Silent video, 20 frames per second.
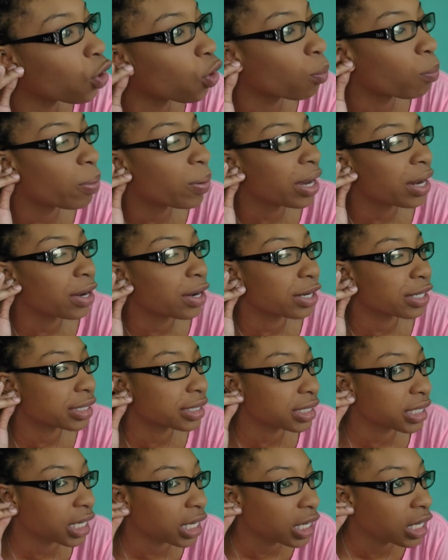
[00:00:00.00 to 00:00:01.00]
lobe
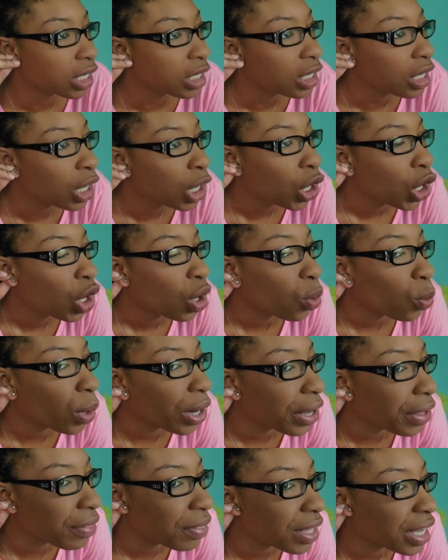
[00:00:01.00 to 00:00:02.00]
piercing
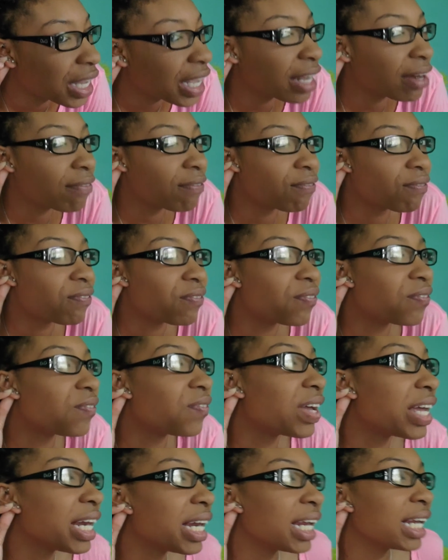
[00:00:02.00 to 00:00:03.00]
where the
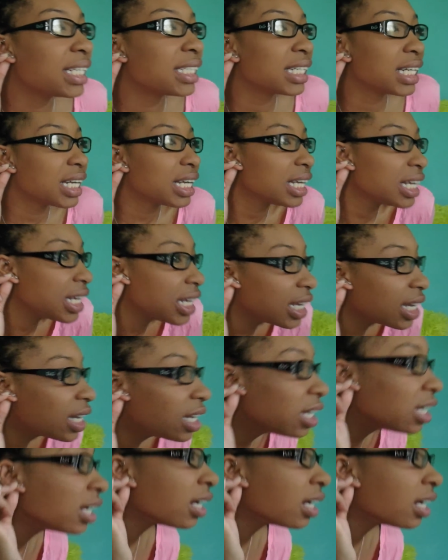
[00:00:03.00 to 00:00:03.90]
Infinity